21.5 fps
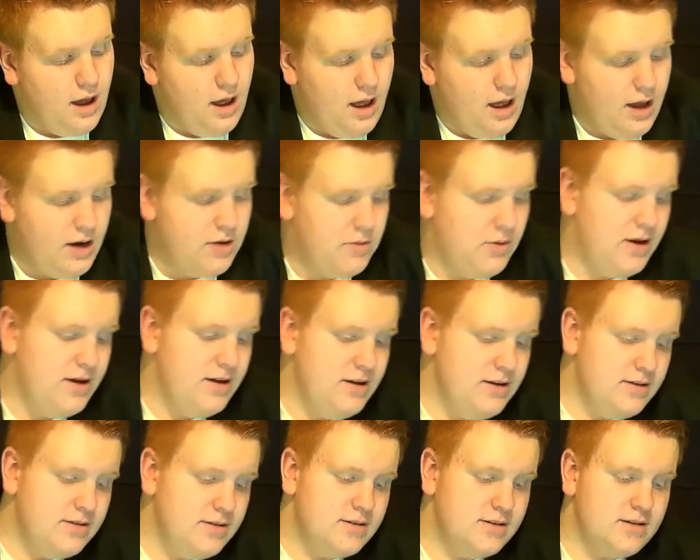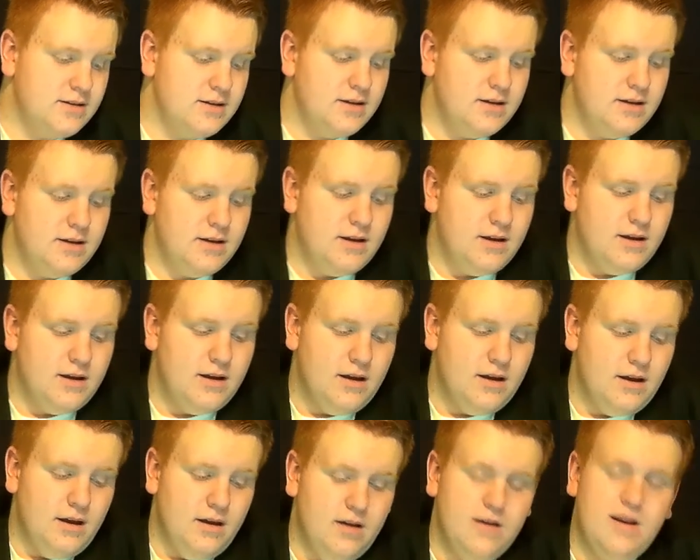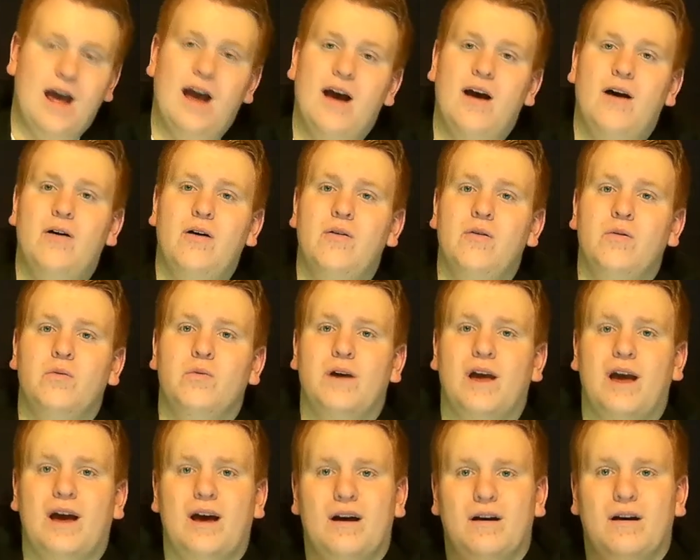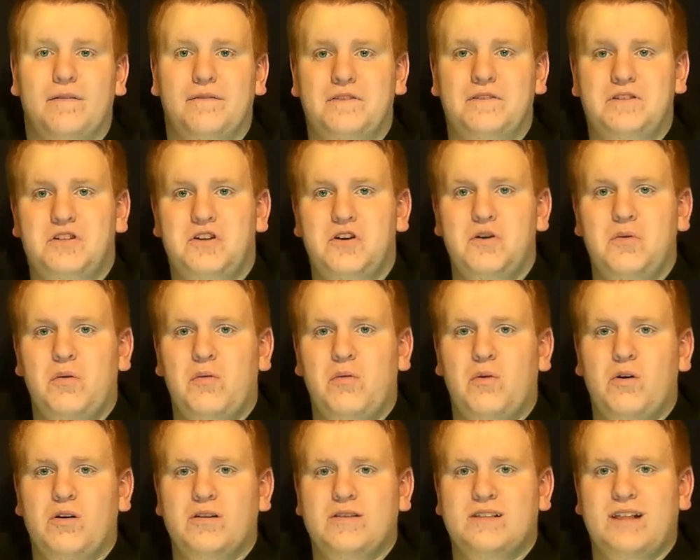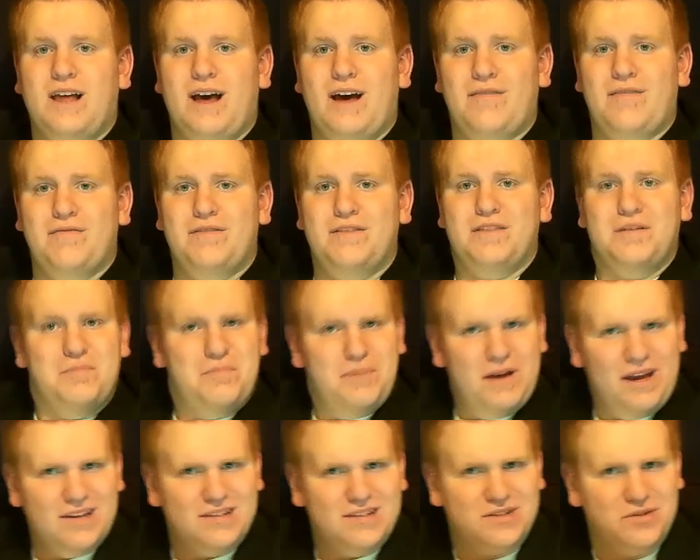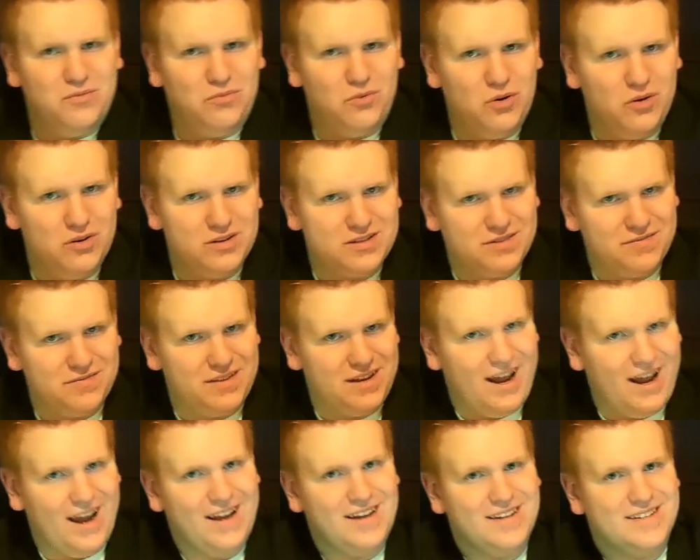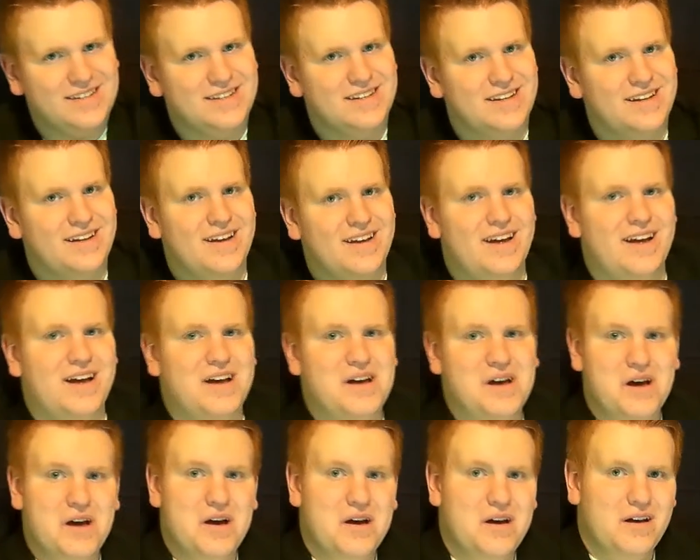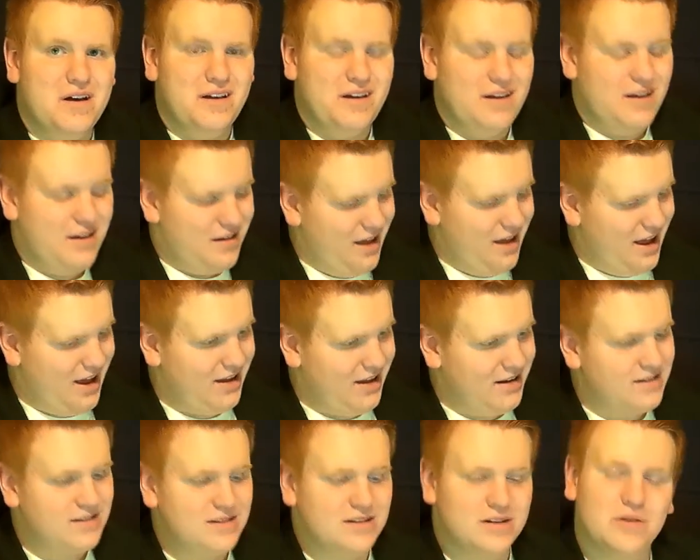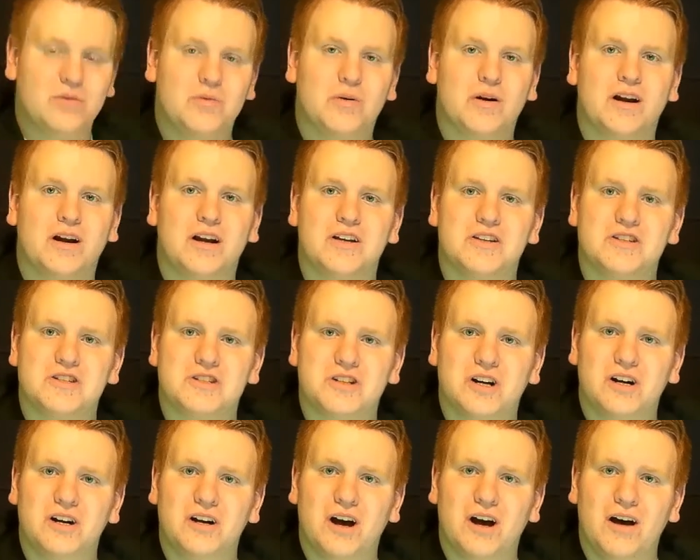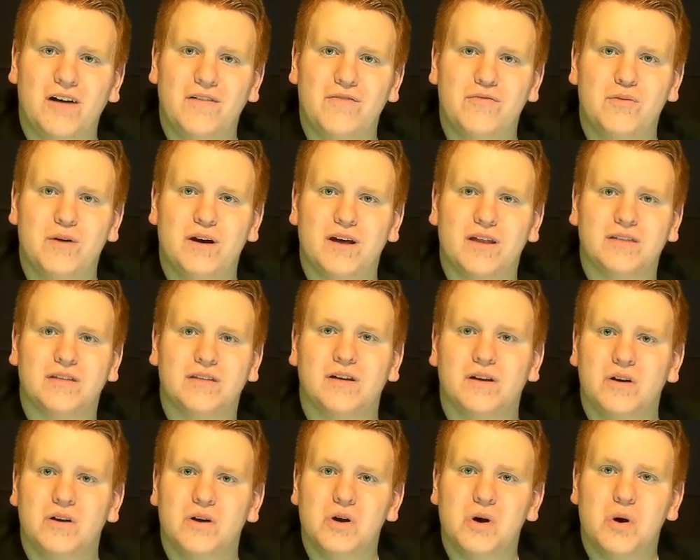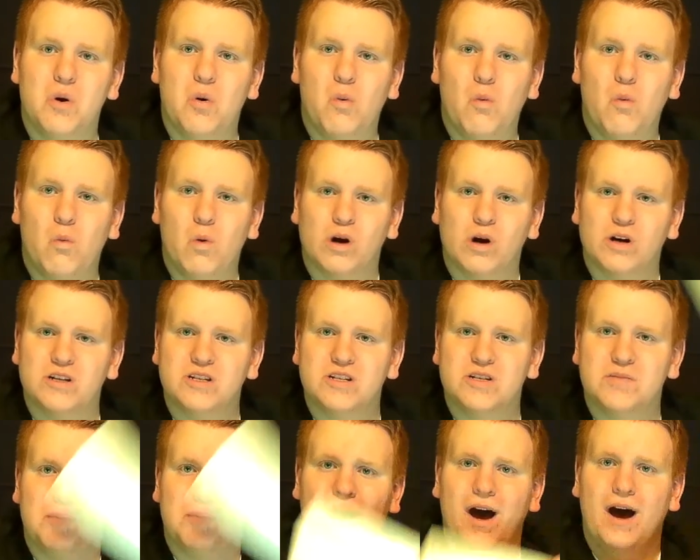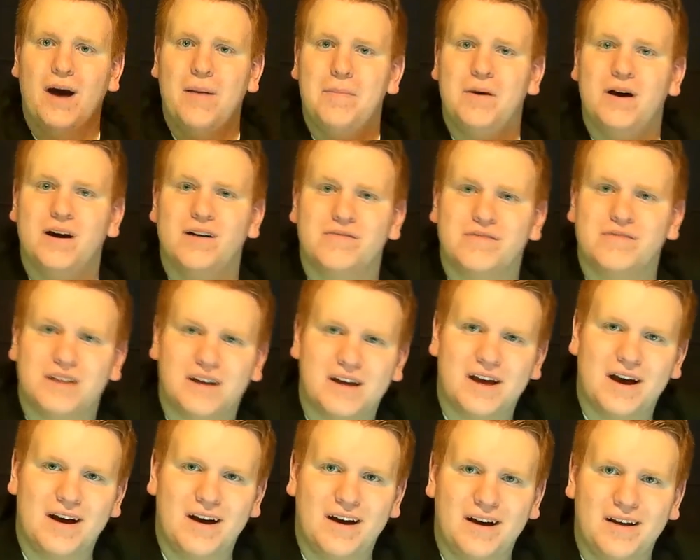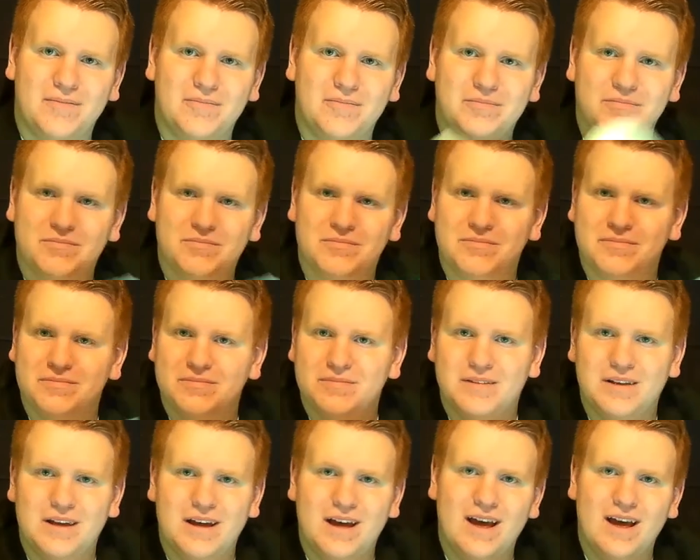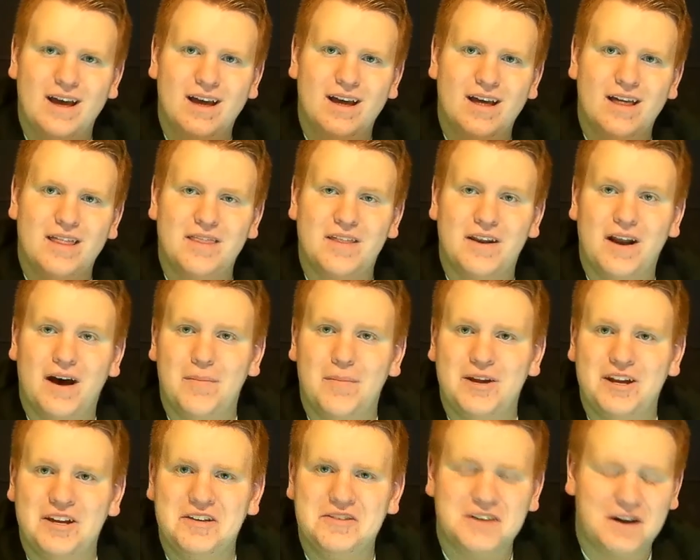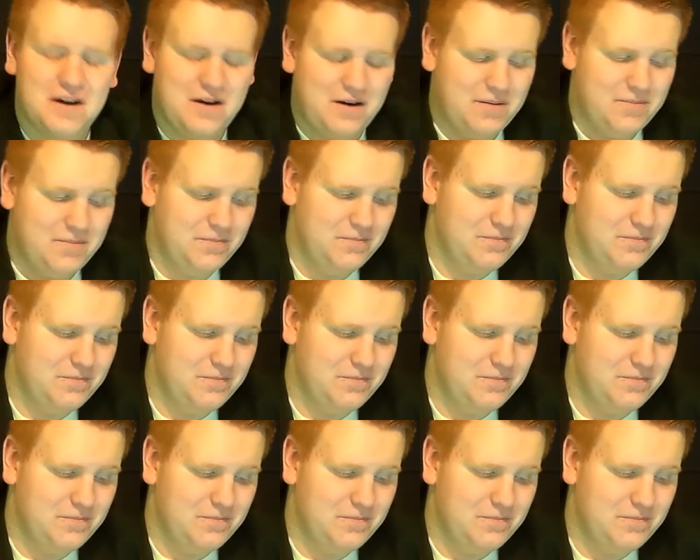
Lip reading: Anyways, now we have two awards left, the biggest awards of the night. And we're going to start off with Worst Pop of the Con. The nominees are